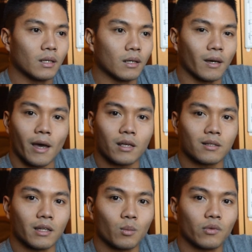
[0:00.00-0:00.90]
ask
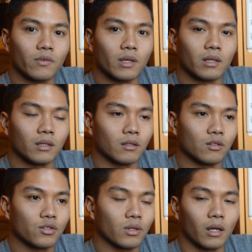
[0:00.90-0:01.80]
them if they can
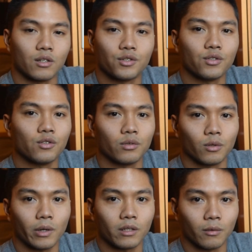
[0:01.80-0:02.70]
kind of shoot you in
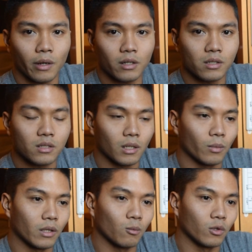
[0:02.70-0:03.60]
the right direction. Some
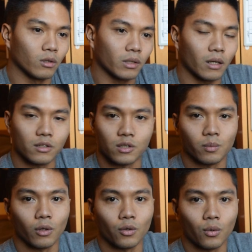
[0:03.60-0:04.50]
of them will kind of just
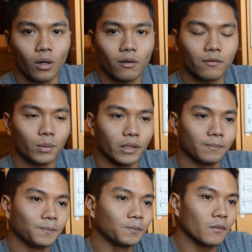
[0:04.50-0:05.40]
blow you off, but
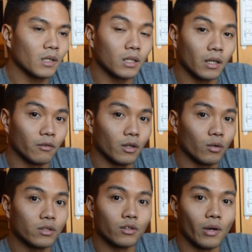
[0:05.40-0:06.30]
you never know
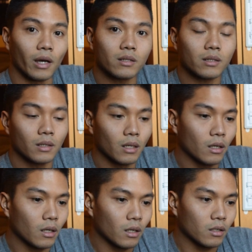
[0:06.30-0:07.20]
until you ask.
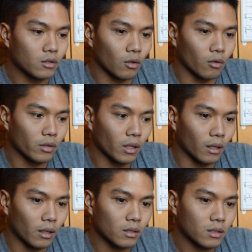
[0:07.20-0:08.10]
So
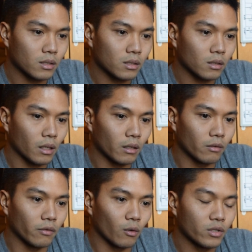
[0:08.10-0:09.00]
yeah, that's kind
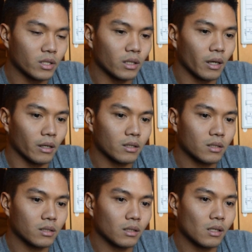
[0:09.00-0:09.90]
of
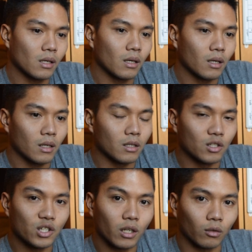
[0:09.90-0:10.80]
OCS in
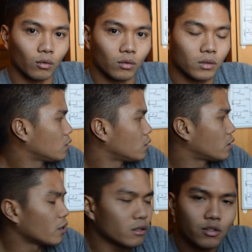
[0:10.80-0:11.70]
general.
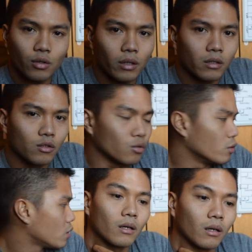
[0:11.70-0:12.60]
Getting straight into
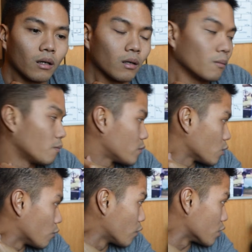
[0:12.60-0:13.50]
it.
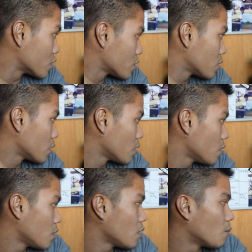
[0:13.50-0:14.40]
So first,
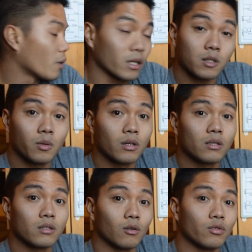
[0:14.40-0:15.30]
my
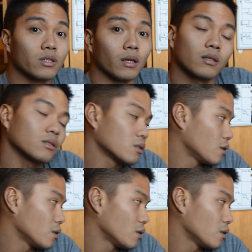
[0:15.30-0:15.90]
experience at OCS.